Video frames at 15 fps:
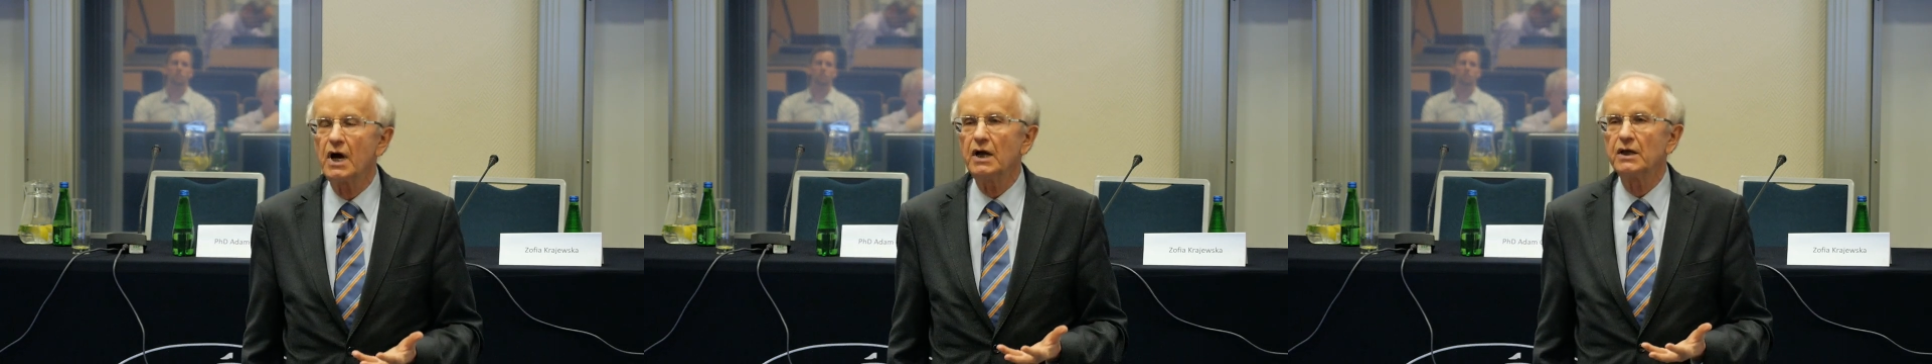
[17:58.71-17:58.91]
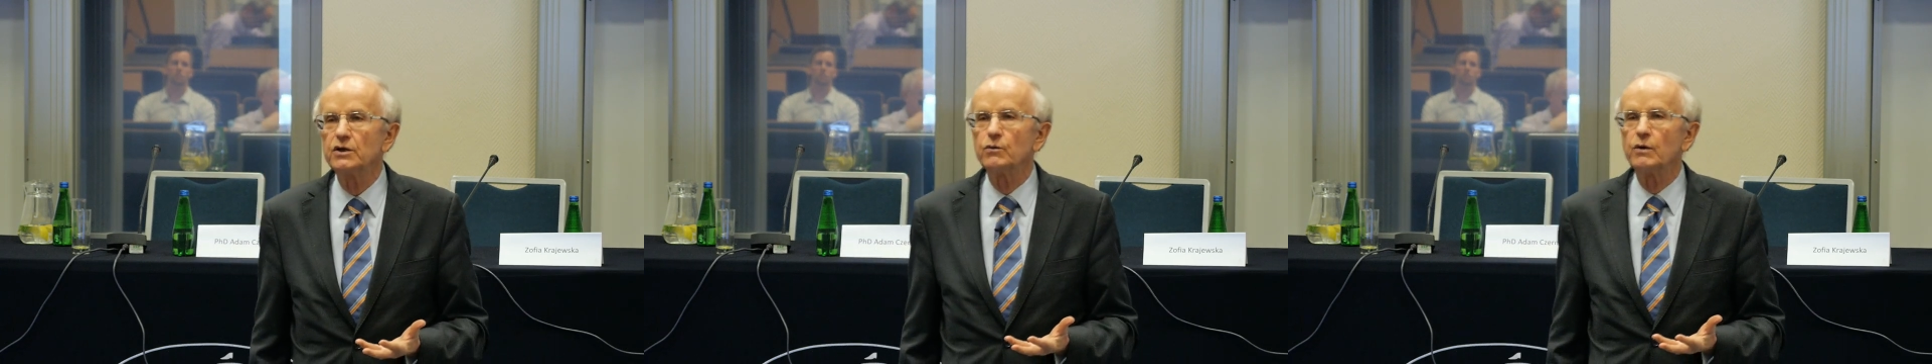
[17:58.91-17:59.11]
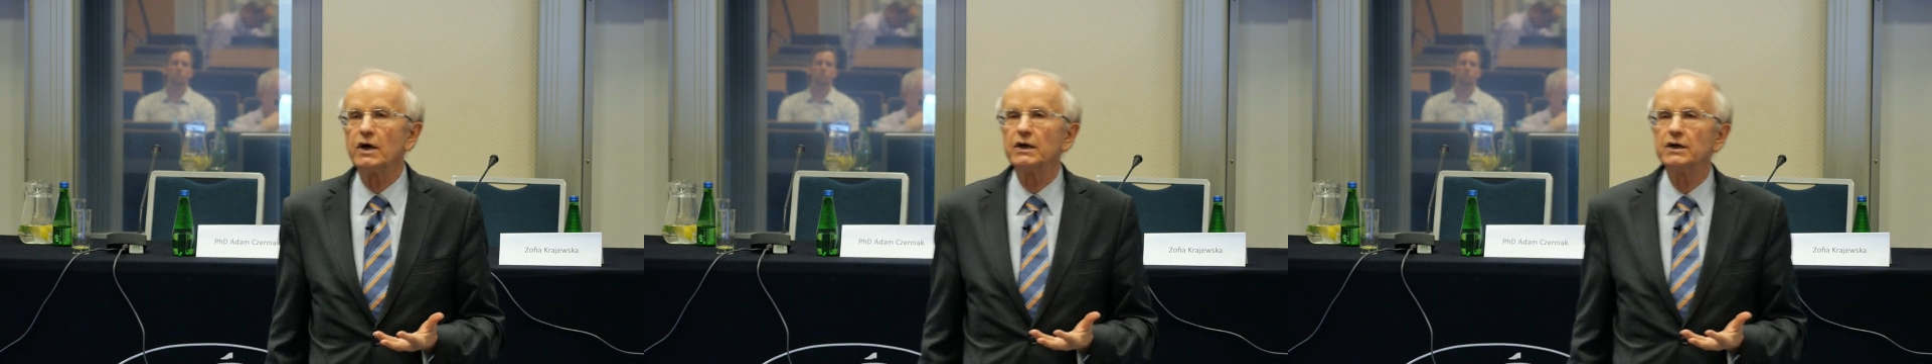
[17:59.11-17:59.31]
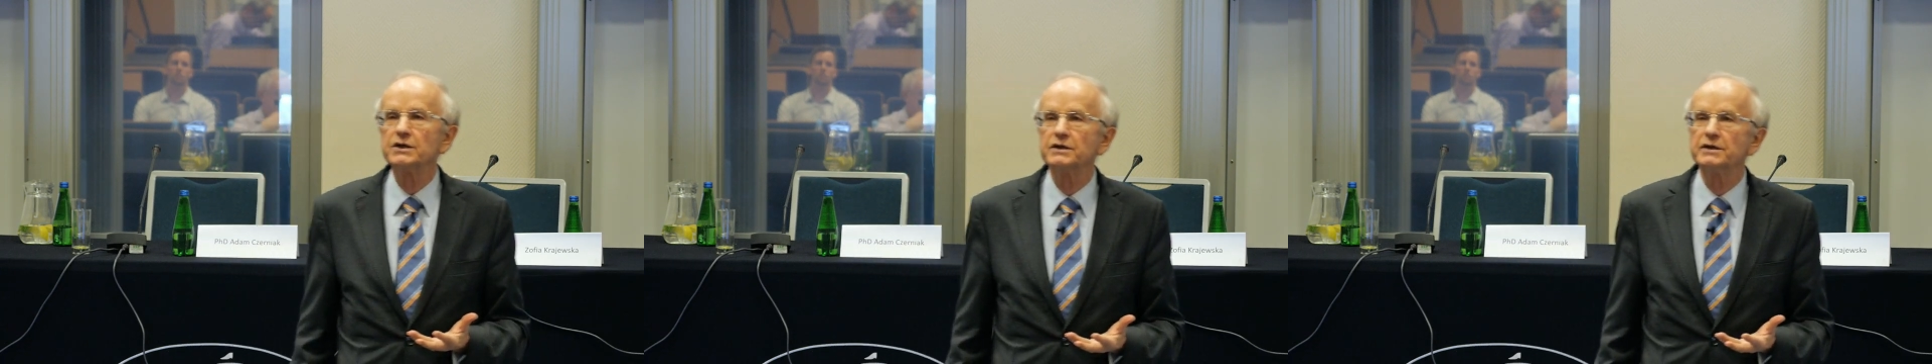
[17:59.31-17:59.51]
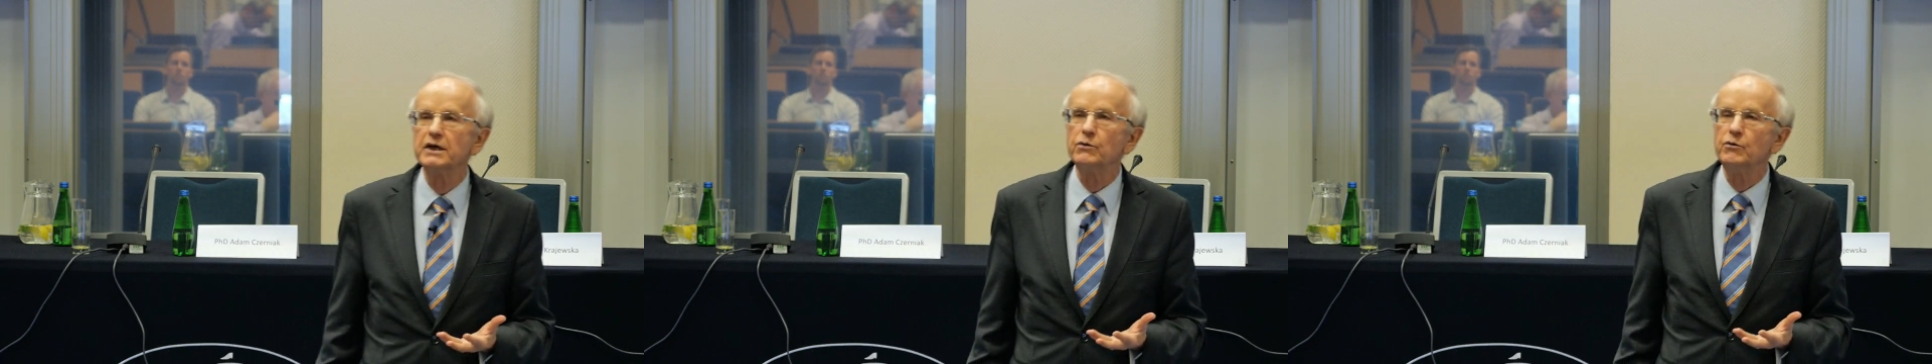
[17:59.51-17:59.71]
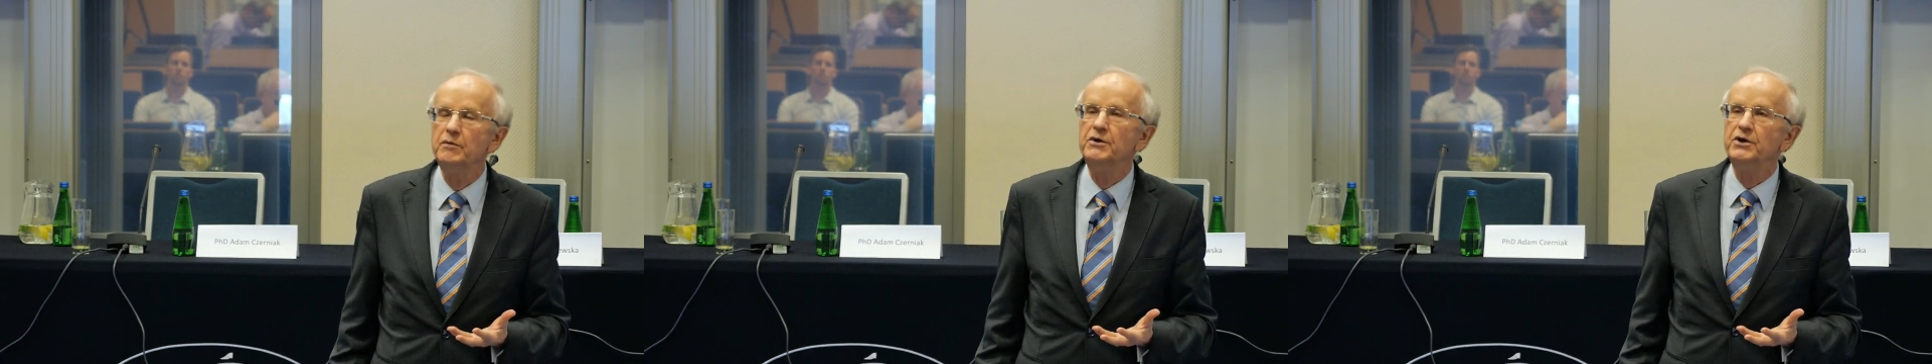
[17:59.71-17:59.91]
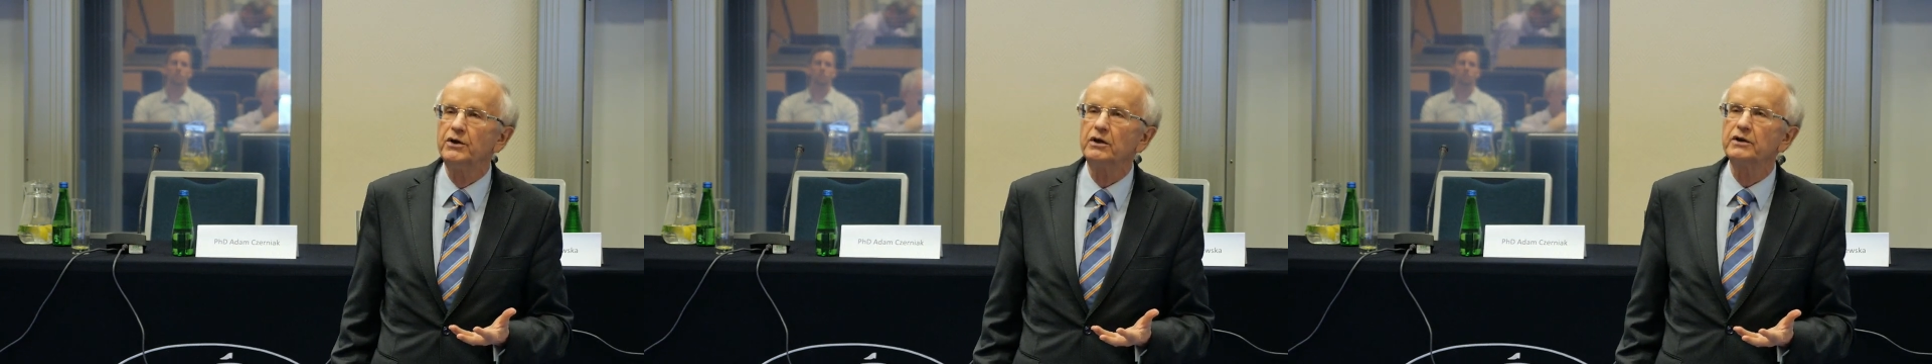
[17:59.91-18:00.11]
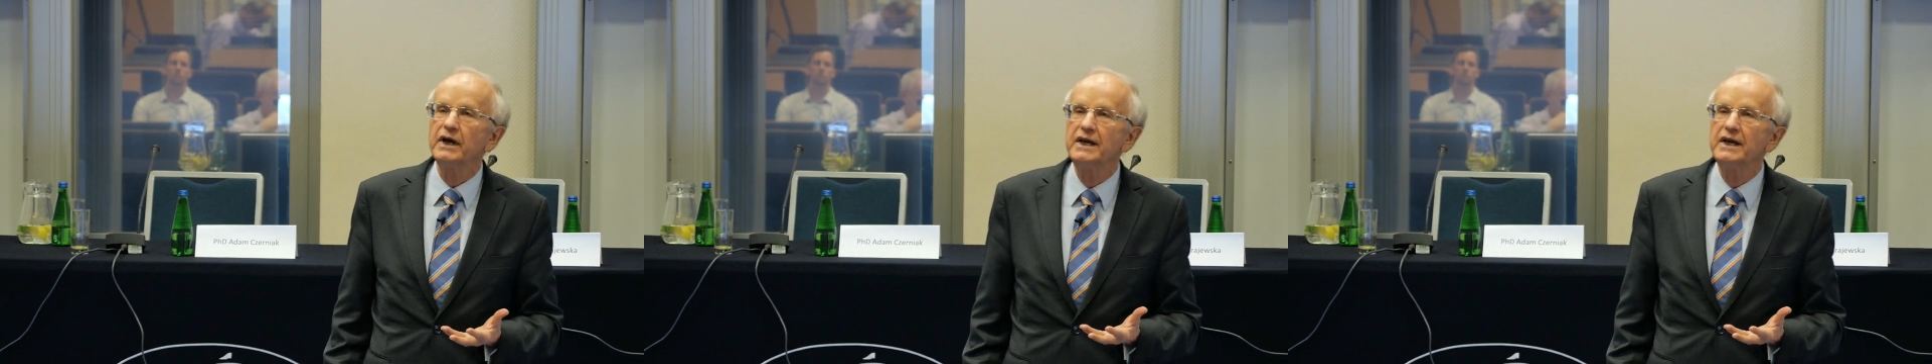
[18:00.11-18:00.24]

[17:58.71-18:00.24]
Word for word: otherwise there will be not